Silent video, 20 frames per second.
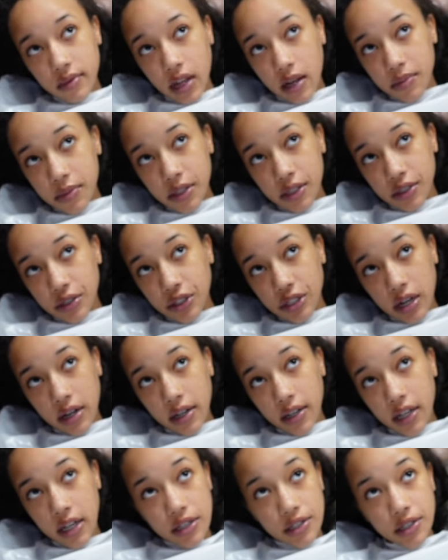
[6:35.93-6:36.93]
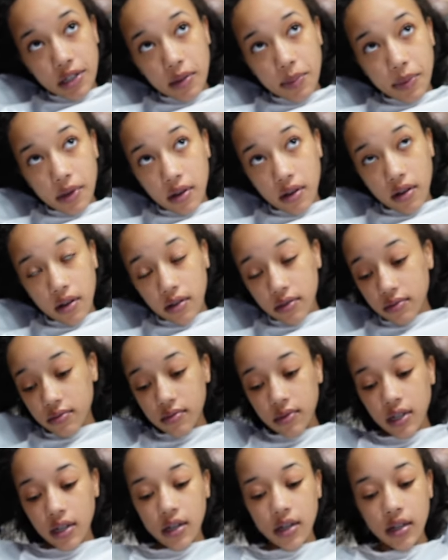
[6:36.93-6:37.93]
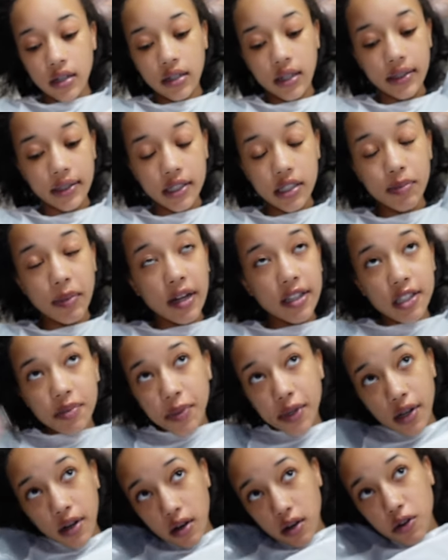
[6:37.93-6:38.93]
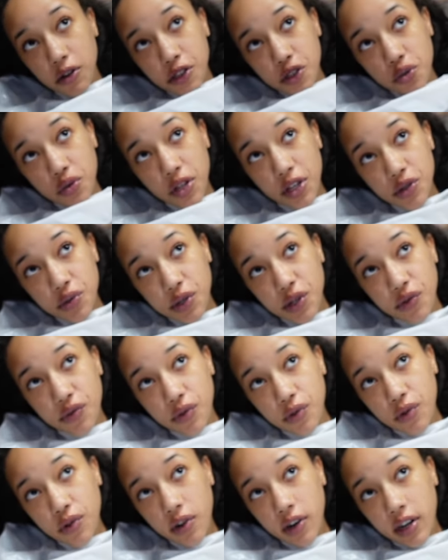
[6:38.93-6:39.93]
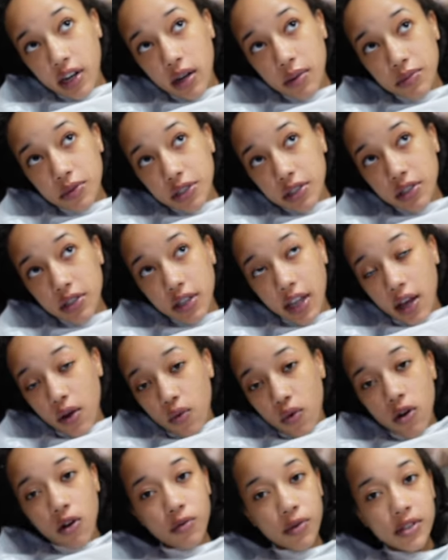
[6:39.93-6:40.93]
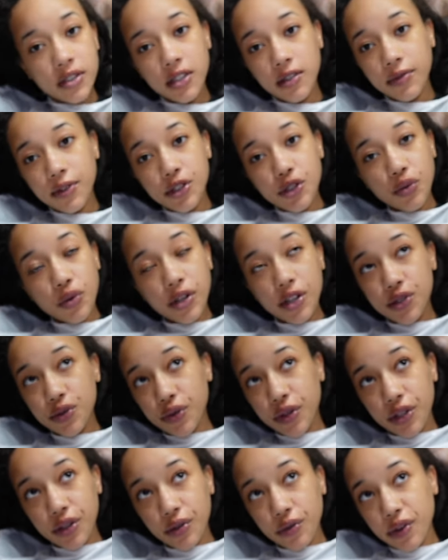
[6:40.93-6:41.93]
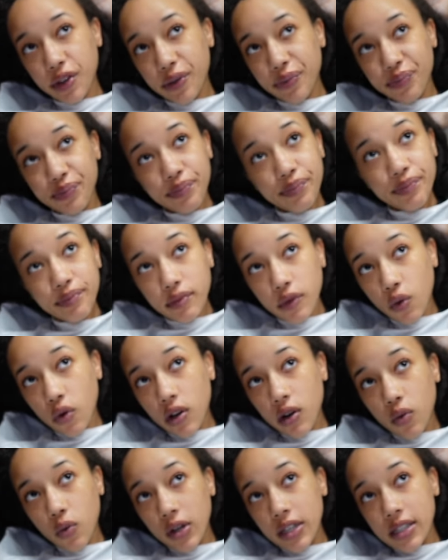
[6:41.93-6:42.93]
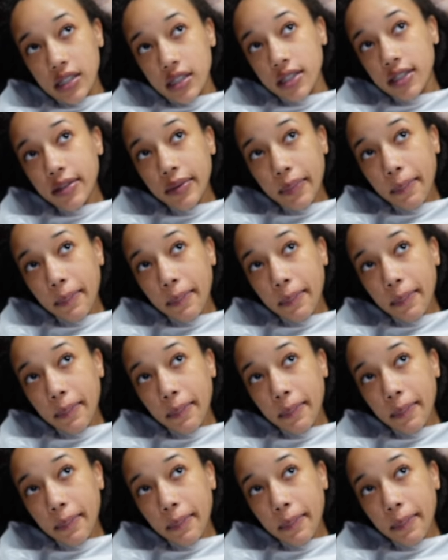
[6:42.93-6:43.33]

I'm still trying to catch up, y'all. Like, it's about to be a whole twenty twenty-four, and I'm just like, what was even twenty twenty-three? What was it?